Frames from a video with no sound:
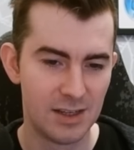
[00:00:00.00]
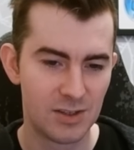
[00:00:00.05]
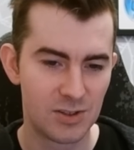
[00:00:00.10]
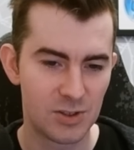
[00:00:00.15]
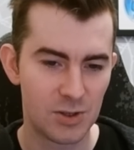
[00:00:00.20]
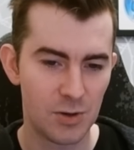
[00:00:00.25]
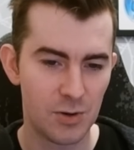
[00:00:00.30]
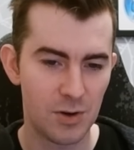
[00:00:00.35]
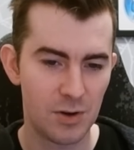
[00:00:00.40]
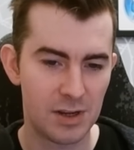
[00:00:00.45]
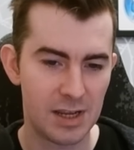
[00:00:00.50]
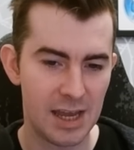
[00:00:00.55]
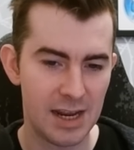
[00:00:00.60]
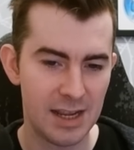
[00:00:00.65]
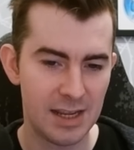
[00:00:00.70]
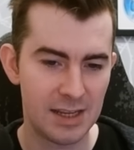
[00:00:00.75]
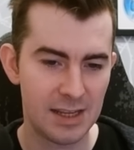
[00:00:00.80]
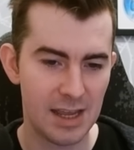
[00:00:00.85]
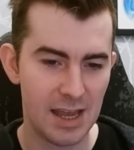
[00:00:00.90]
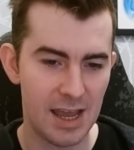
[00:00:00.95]
So you're
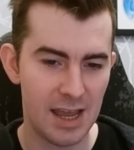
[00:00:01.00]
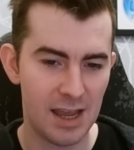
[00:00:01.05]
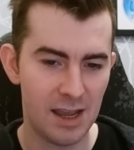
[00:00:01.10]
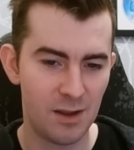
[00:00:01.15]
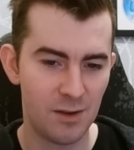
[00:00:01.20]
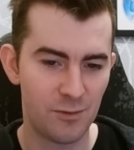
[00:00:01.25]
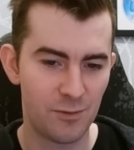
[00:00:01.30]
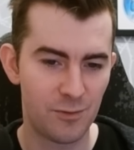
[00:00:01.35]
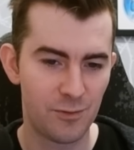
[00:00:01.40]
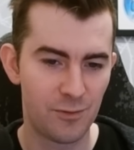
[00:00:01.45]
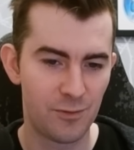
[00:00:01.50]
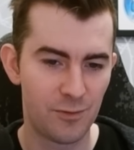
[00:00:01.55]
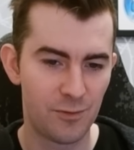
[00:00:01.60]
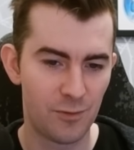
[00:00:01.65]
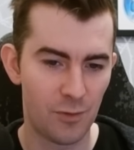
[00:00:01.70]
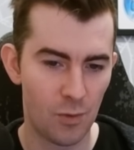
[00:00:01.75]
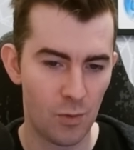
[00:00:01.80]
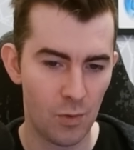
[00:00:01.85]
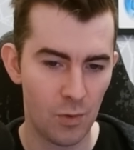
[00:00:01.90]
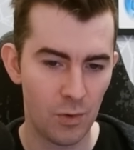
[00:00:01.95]
getting a
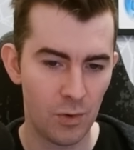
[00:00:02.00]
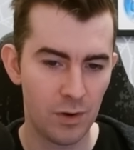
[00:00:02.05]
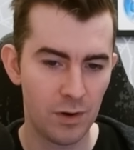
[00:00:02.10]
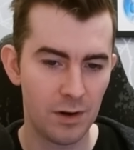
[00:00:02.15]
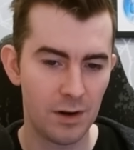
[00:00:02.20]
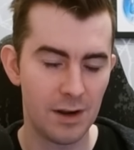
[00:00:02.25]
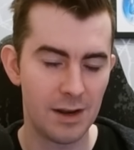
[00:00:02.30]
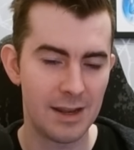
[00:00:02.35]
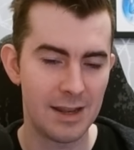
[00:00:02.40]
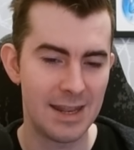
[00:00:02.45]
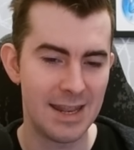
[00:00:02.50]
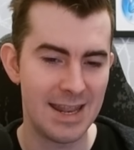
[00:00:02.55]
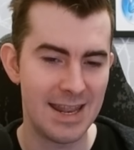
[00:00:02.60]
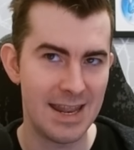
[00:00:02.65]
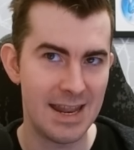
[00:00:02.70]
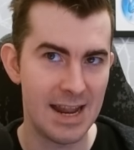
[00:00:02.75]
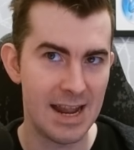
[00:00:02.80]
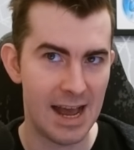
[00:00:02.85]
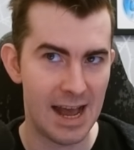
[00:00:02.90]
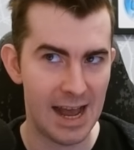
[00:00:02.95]

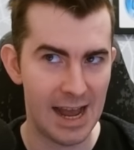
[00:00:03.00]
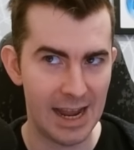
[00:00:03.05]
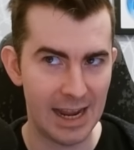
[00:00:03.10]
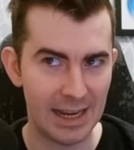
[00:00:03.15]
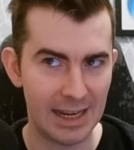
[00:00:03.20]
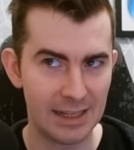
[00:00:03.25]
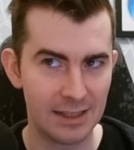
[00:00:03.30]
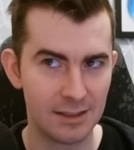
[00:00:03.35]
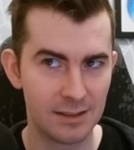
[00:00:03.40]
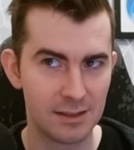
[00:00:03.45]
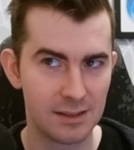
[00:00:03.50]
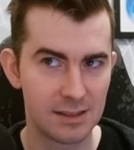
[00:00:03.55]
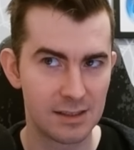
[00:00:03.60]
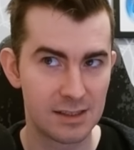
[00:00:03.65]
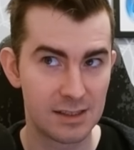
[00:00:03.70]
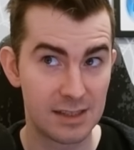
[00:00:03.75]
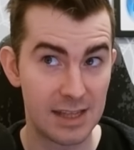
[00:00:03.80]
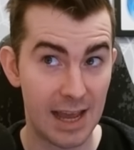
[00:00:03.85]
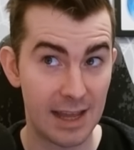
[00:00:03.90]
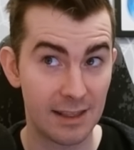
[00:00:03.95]
4/9
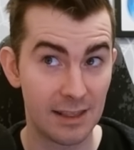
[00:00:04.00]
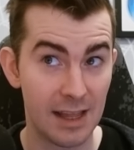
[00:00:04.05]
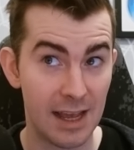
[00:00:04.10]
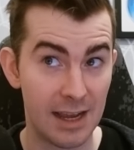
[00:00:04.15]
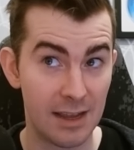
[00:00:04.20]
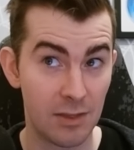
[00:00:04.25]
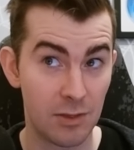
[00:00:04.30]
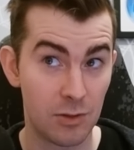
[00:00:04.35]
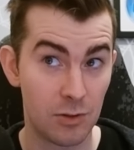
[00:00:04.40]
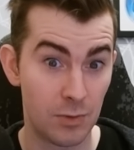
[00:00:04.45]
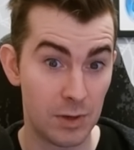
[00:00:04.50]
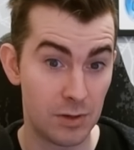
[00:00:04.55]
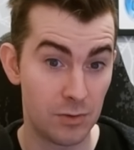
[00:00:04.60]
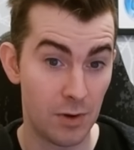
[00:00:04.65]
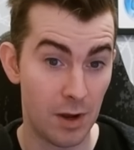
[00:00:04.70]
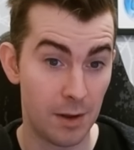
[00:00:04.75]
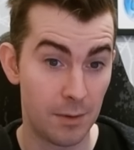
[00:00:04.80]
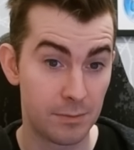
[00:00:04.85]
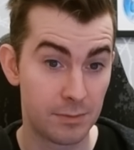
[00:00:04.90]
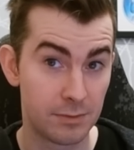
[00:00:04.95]
stat line
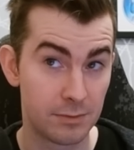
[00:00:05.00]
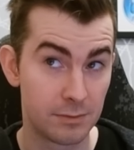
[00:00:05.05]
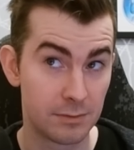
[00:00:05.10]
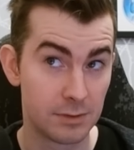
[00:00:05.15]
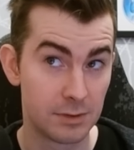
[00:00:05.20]
3-drop.